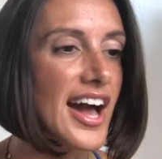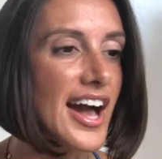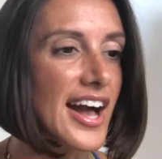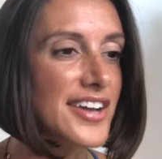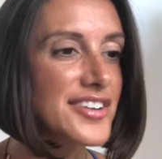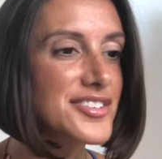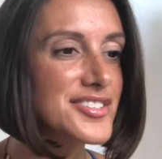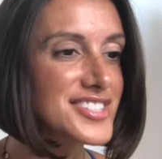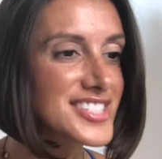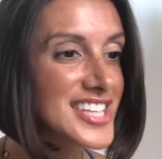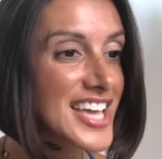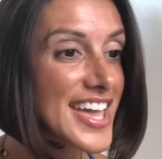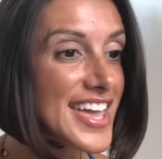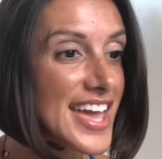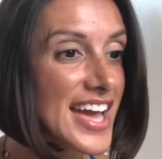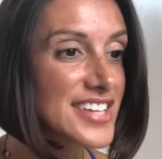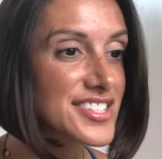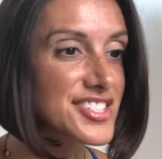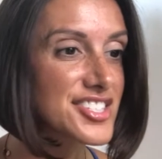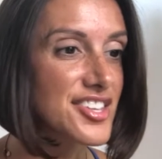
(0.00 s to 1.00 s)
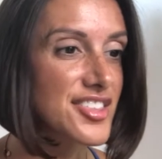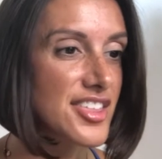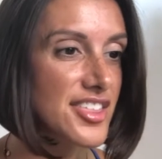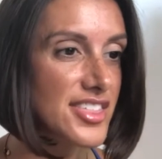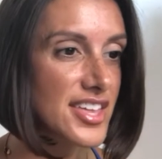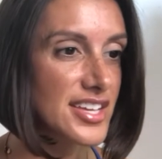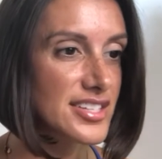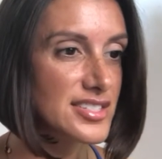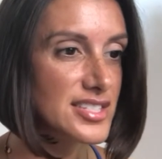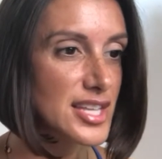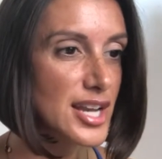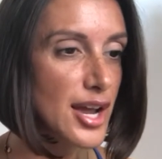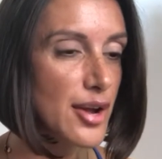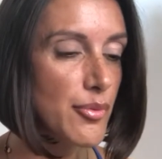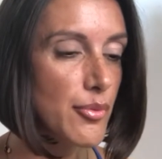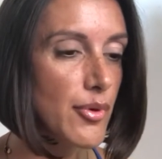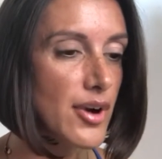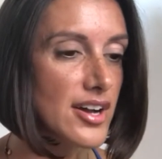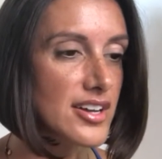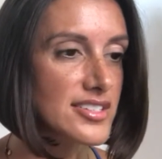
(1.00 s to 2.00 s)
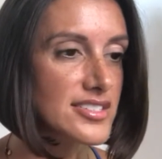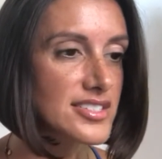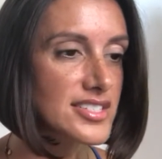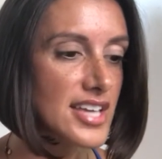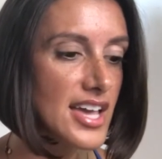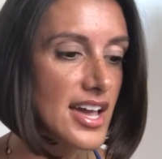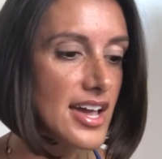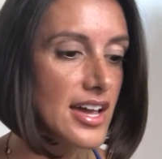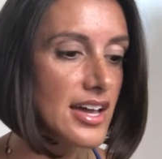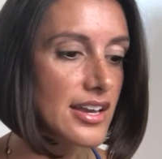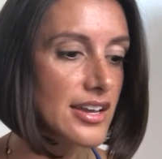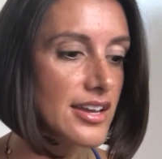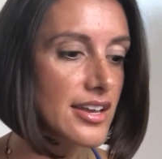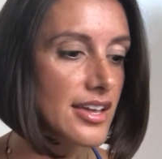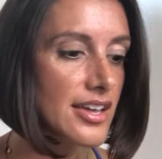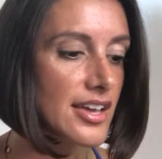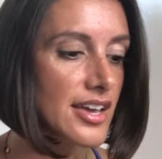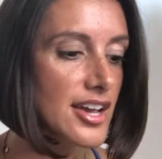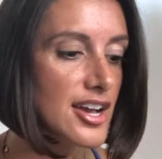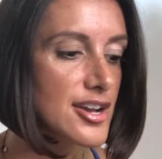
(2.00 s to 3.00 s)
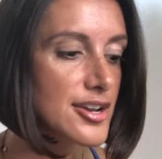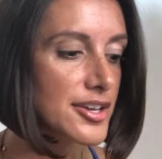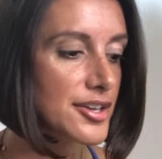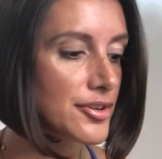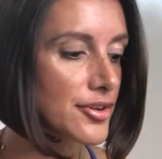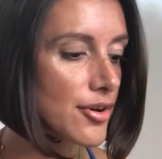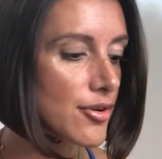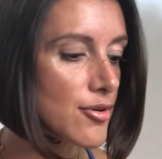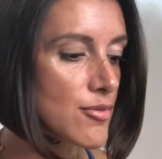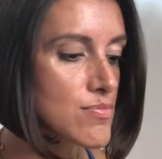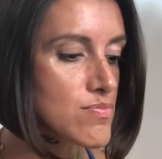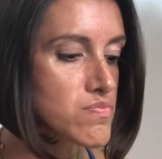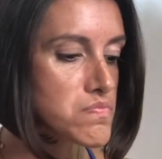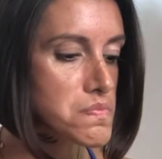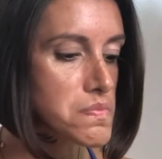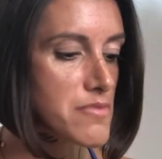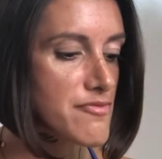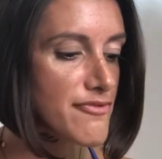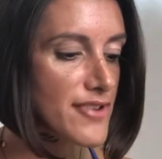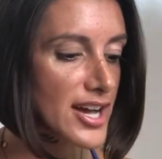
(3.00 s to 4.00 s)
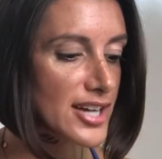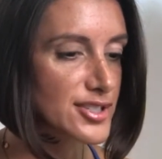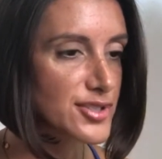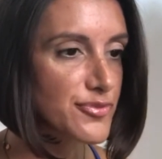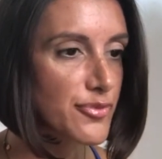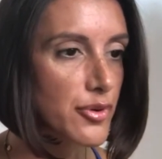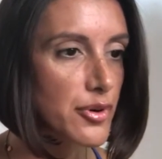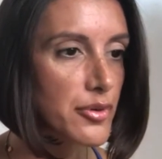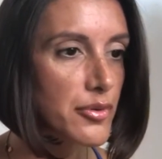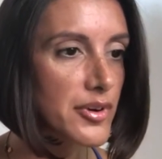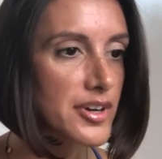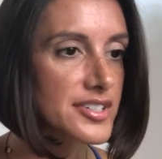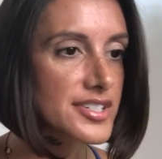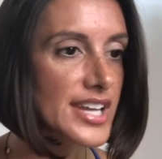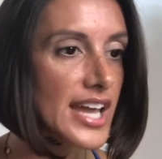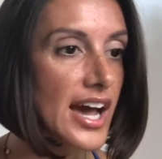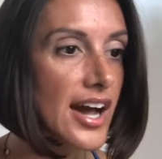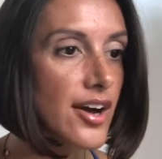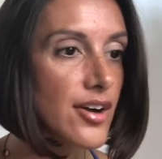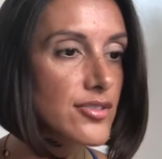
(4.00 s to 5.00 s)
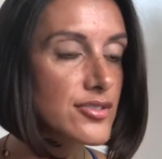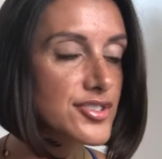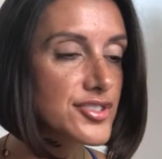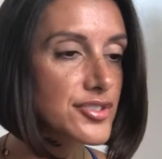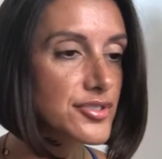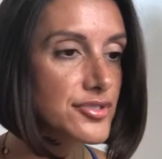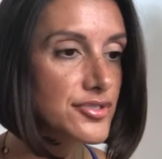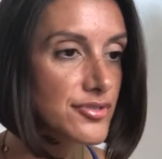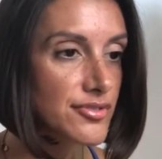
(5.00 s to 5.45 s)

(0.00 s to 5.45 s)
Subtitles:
I could say yes to the things that I was. And, fast forward now to